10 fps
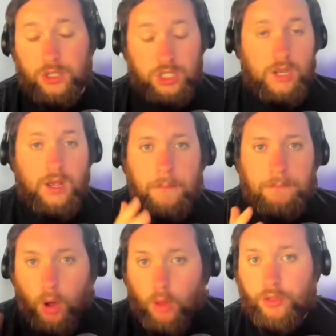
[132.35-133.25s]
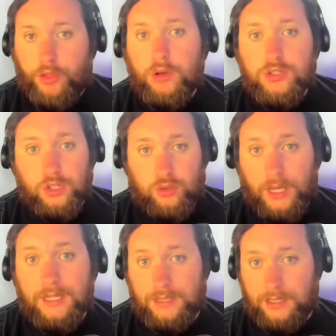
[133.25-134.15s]
which both of those are
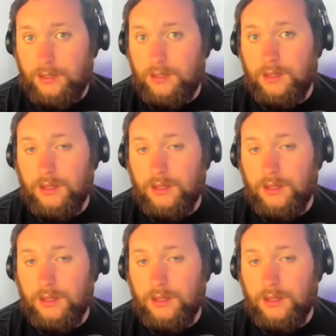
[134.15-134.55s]
crazy.